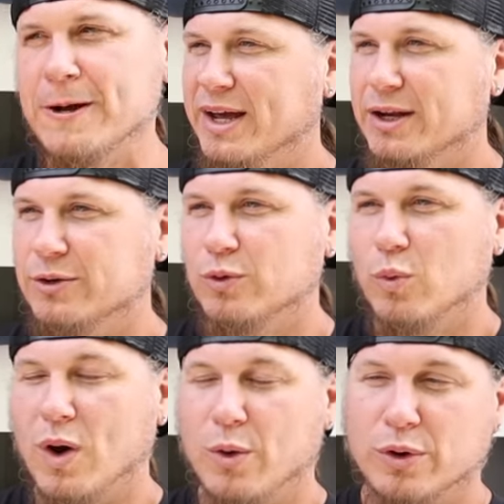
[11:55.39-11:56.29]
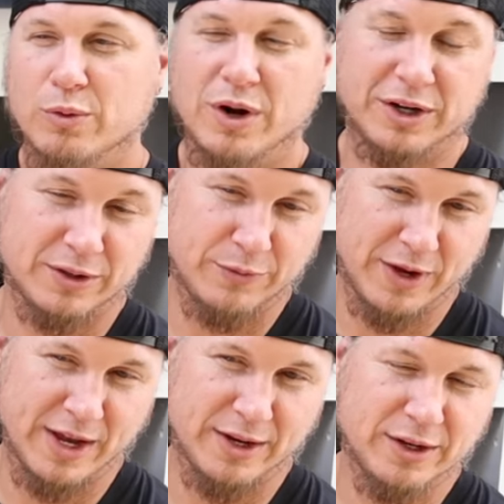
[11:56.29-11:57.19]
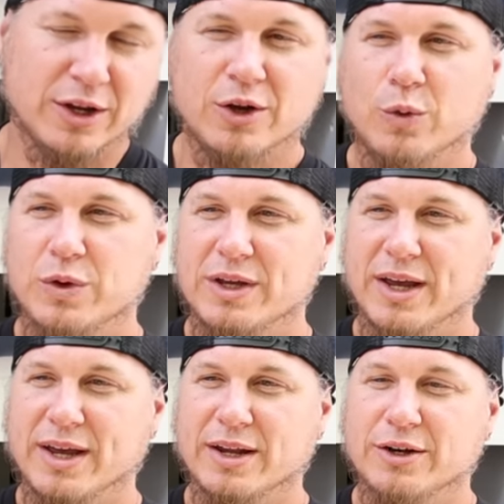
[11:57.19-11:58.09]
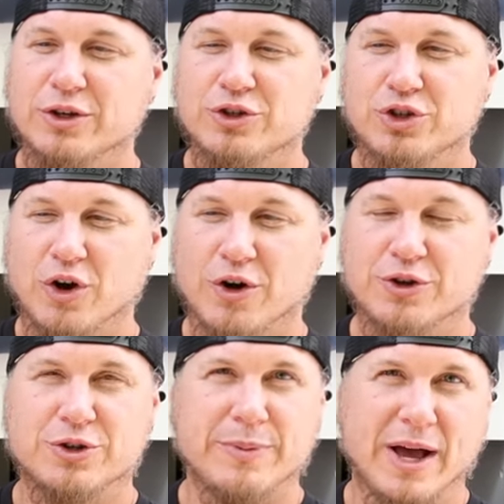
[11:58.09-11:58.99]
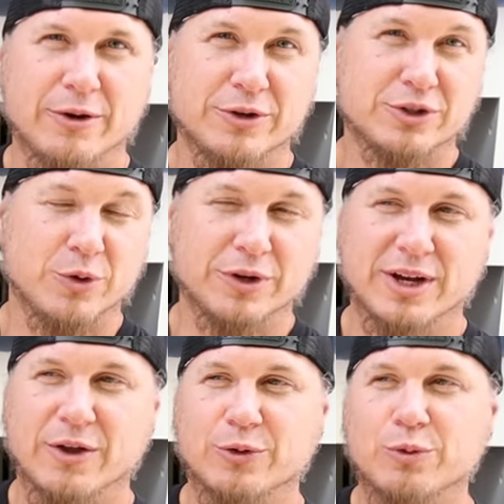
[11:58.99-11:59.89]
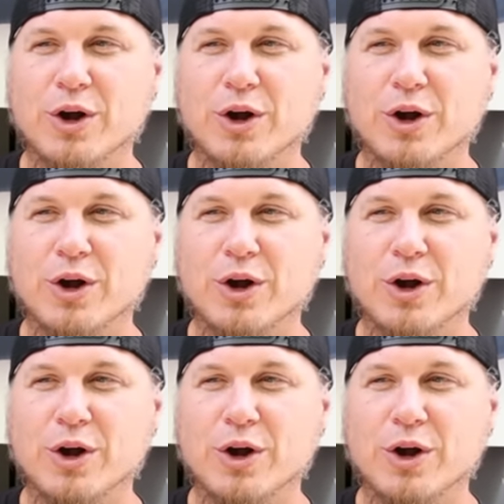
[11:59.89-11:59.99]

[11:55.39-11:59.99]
And while we're running the van, we can charge the batteries going down the